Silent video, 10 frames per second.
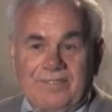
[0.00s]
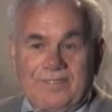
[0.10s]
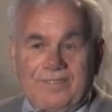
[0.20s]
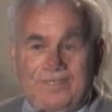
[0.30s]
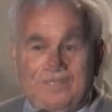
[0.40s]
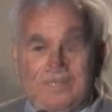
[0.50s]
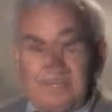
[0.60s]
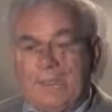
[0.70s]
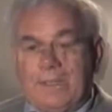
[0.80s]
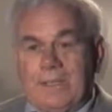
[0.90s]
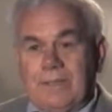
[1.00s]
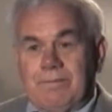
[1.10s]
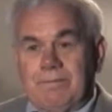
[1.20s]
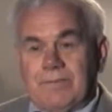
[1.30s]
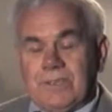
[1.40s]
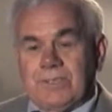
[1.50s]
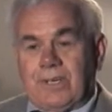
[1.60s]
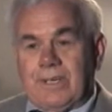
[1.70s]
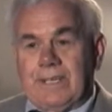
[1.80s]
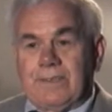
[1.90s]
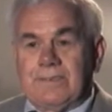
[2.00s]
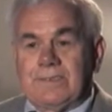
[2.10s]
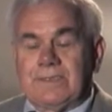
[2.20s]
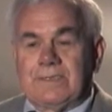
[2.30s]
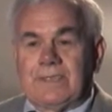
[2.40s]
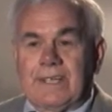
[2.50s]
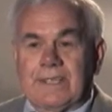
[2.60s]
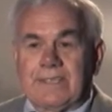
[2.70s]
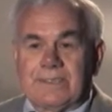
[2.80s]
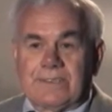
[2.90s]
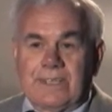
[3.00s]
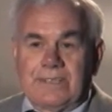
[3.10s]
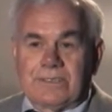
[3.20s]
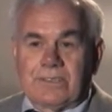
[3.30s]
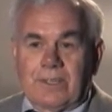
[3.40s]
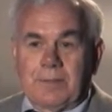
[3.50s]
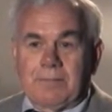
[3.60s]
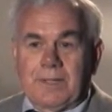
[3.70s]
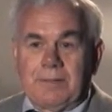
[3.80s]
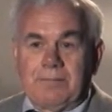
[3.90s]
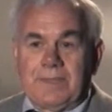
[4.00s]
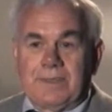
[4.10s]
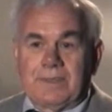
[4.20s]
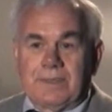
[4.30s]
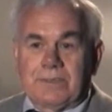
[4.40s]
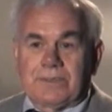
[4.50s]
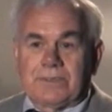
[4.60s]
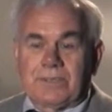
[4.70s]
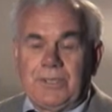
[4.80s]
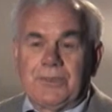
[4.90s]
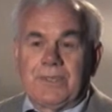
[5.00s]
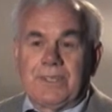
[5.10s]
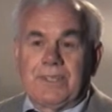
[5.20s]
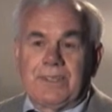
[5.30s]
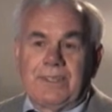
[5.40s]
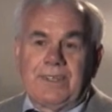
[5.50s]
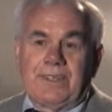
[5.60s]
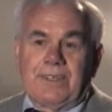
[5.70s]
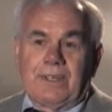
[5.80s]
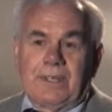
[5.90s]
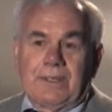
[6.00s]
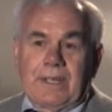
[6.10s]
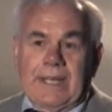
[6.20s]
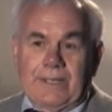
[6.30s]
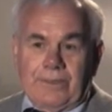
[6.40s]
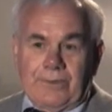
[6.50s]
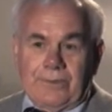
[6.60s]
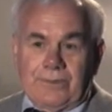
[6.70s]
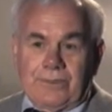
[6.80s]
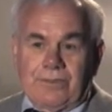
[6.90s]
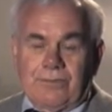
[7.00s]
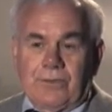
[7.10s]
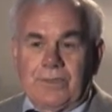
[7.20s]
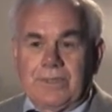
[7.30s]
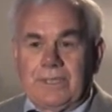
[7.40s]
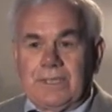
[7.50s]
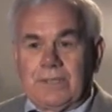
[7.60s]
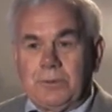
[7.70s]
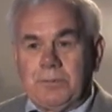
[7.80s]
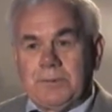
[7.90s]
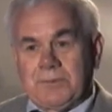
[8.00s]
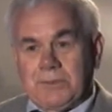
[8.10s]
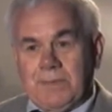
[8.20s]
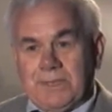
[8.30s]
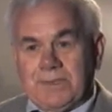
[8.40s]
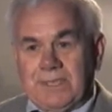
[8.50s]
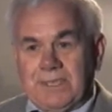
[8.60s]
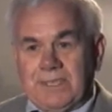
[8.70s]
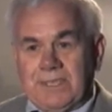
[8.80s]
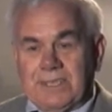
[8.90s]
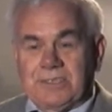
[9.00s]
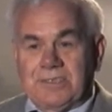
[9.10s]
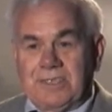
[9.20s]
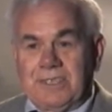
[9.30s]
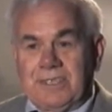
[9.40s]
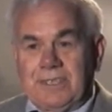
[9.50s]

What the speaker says: Okay. Lazar Anode Tech is a startup company that's curing anodes for the aluminum smelting industry.